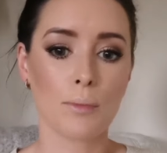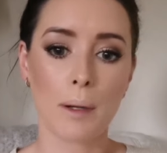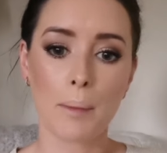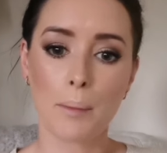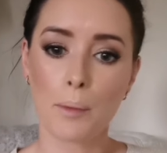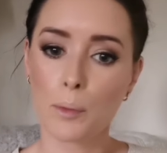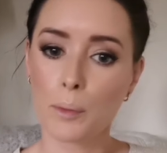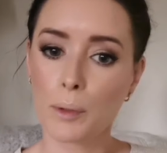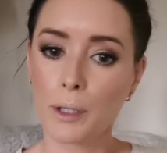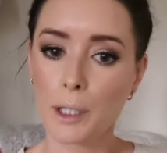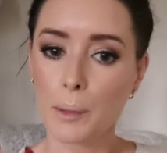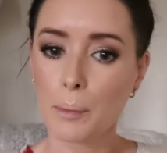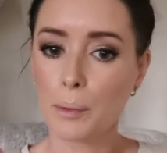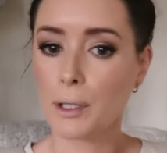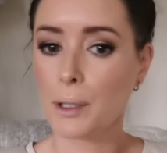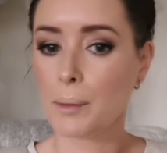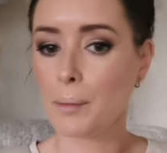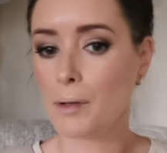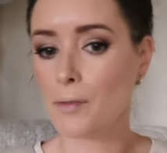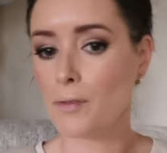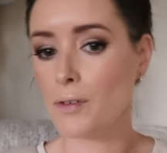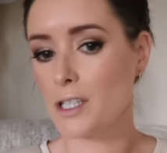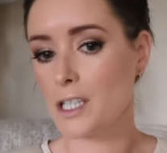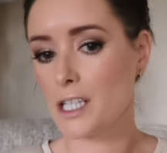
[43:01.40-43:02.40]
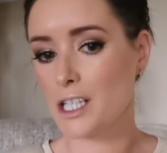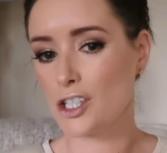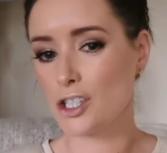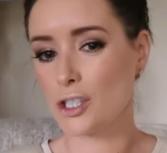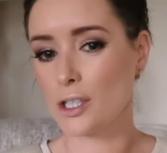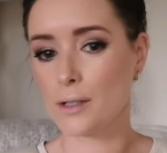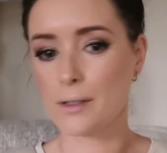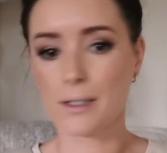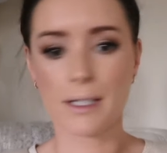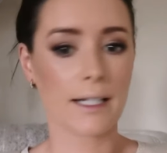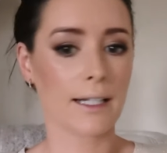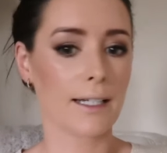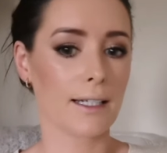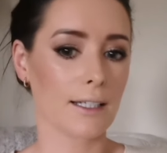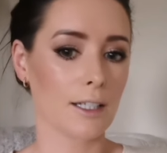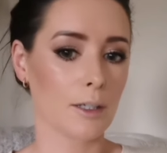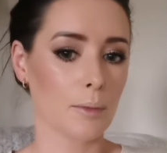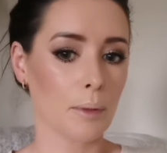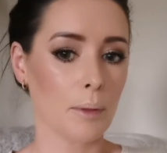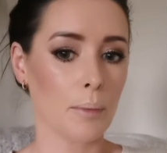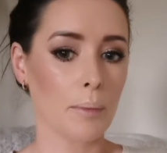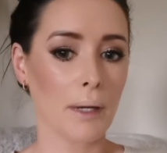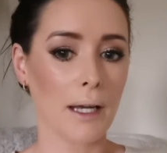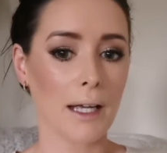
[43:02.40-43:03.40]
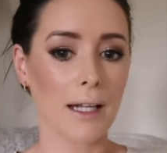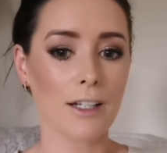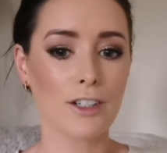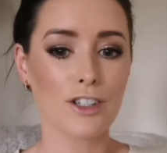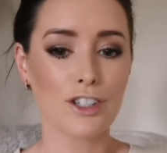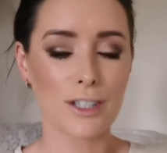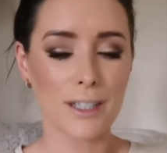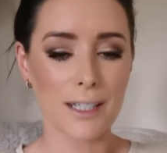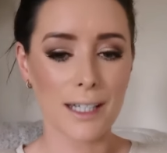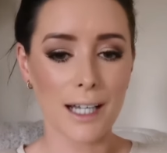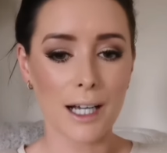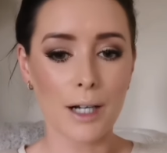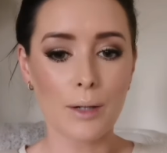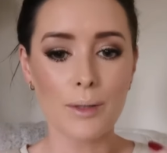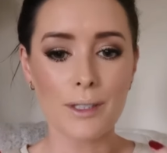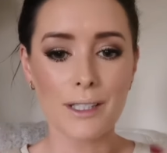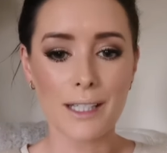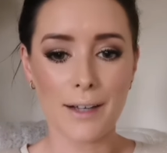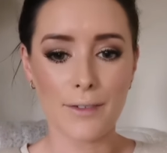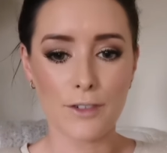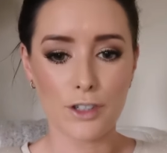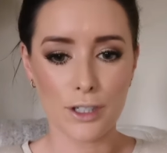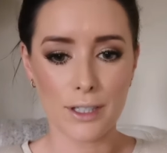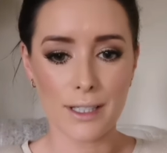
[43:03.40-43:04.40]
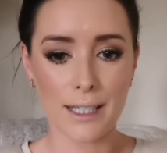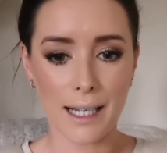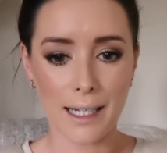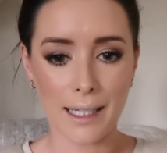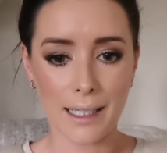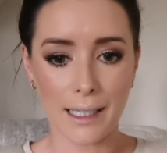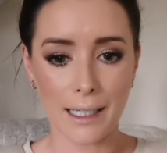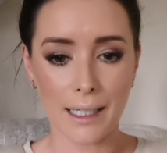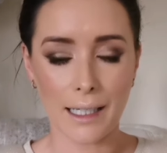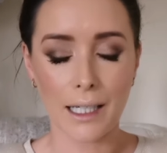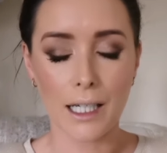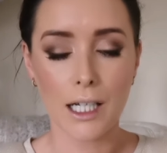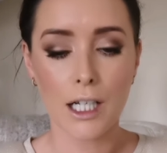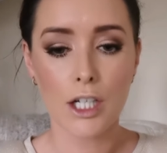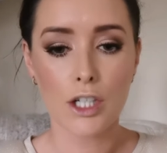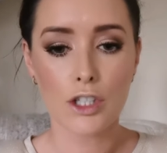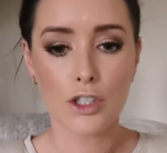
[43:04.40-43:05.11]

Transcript: remember when I put on my foundation, I was like, is it a bit pale? Do you see how it's after settling?